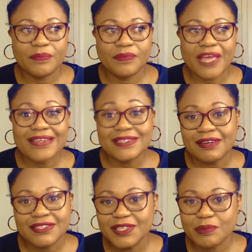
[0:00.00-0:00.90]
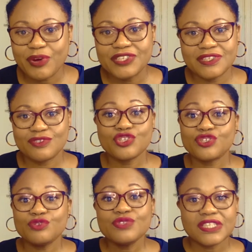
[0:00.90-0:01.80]
anxiety and depression
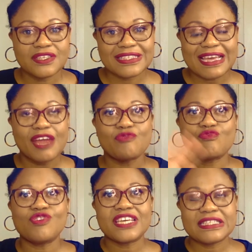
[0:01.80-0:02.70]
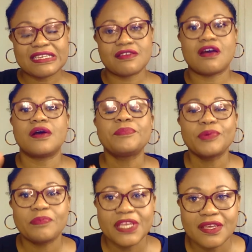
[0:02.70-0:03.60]
skyrocketing up
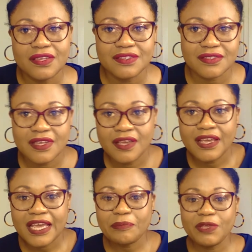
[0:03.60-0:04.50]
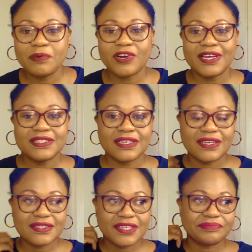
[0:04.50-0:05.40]
because people are
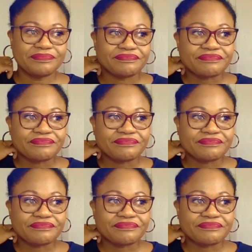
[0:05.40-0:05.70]
isolating?